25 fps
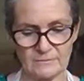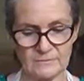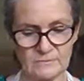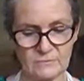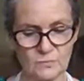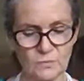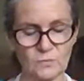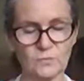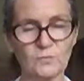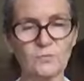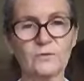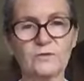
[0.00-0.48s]

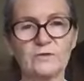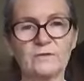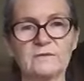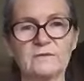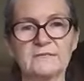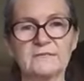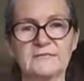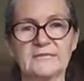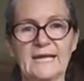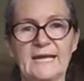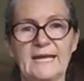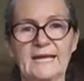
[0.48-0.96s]

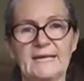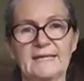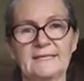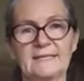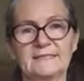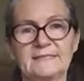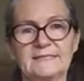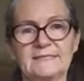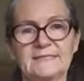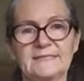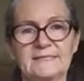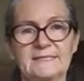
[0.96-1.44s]
Woolworths
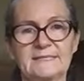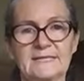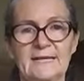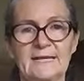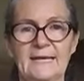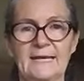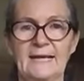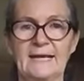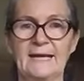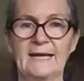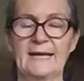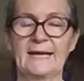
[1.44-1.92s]
and
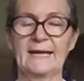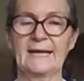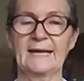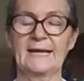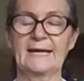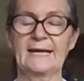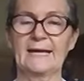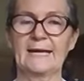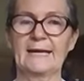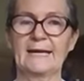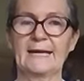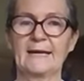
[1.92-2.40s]

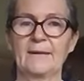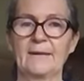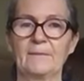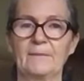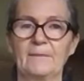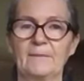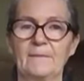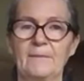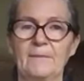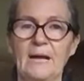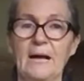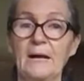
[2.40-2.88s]

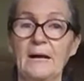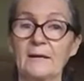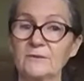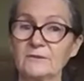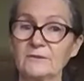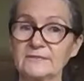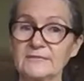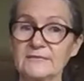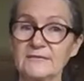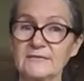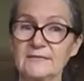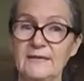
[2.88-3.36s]

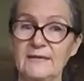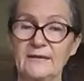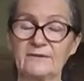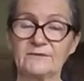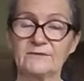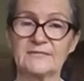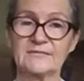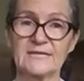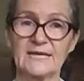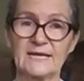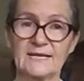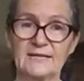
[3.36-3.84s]
Aldi have
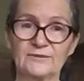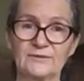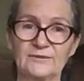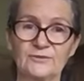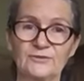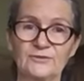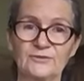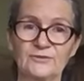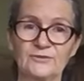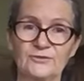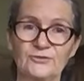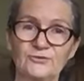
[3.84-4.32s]

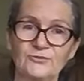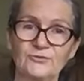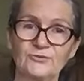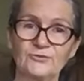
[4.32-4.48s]
started to